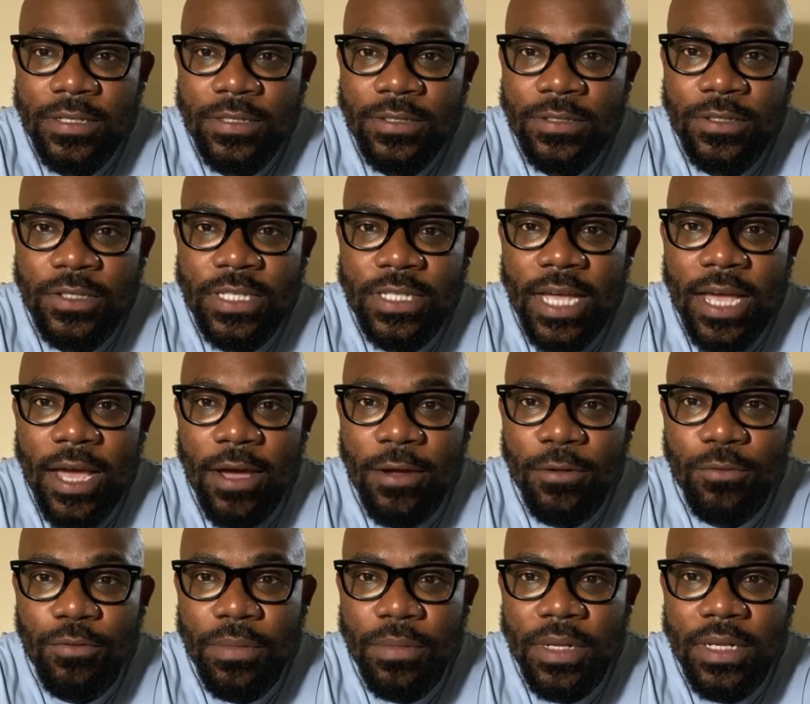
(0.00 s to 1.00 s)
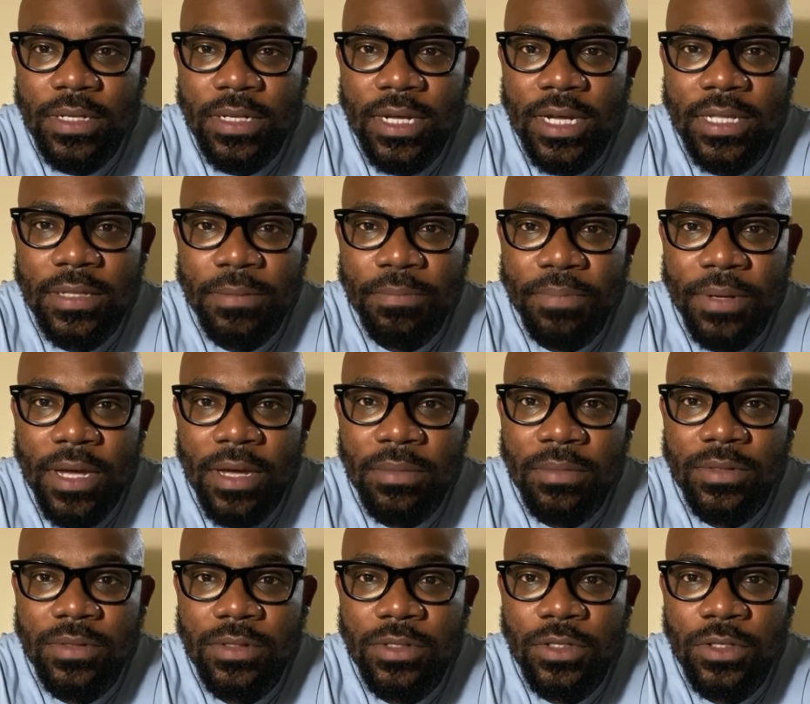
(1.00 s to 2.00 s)
You sound women like the
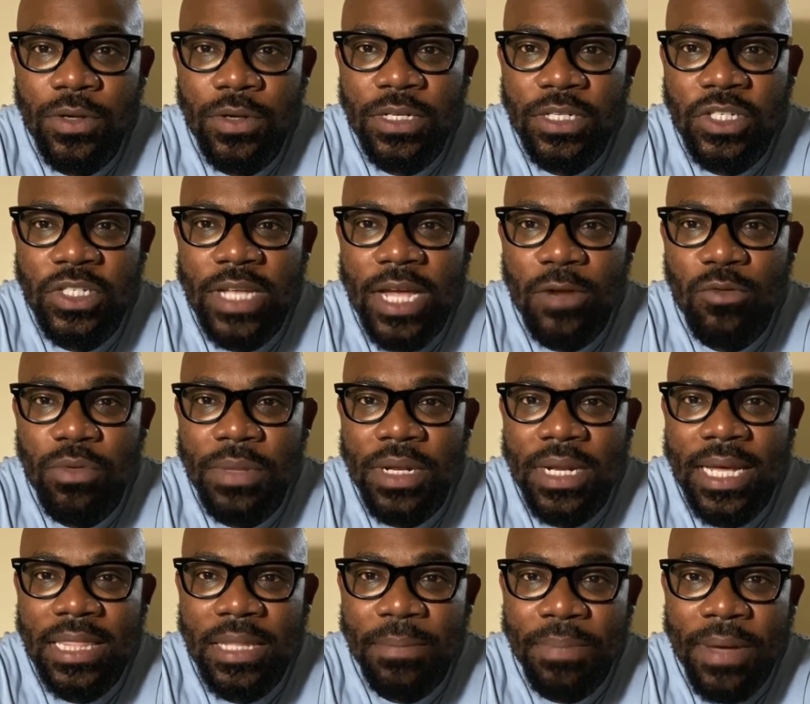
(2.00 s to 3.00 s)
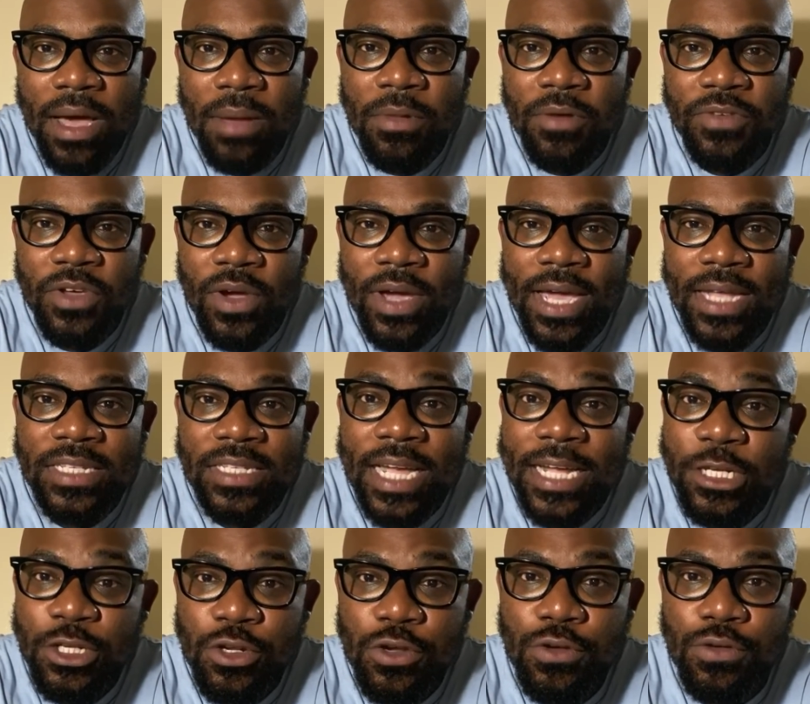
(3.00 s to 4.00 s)
palm. You understand women like the palm of your hands. I
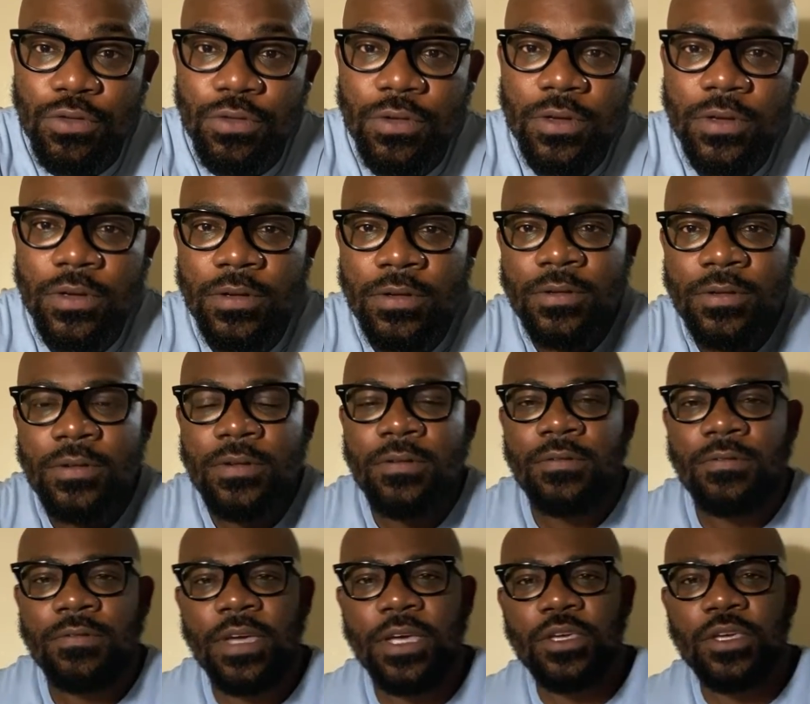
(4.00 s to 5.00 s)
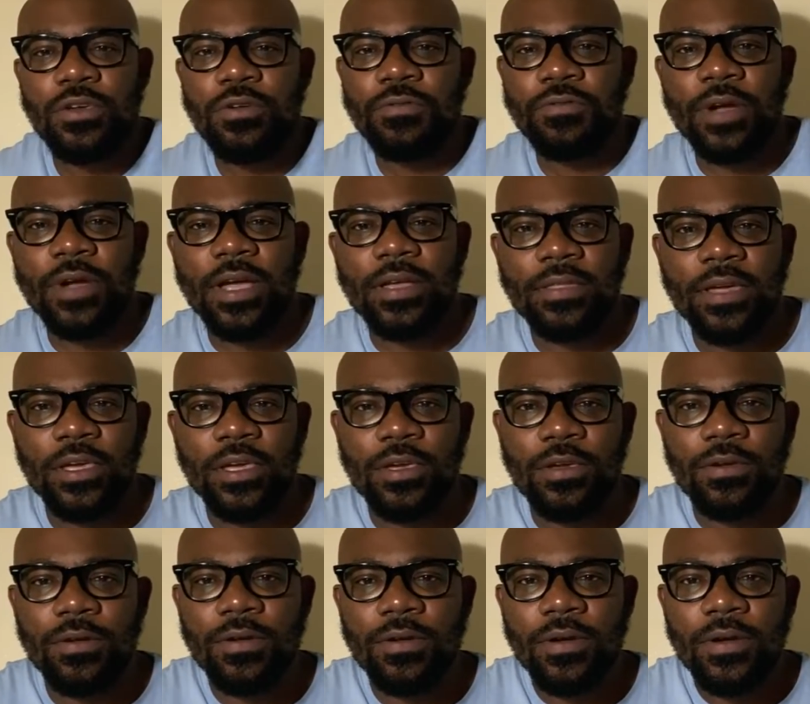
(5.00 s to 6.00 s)
do. Thank you, Frank. Thank you.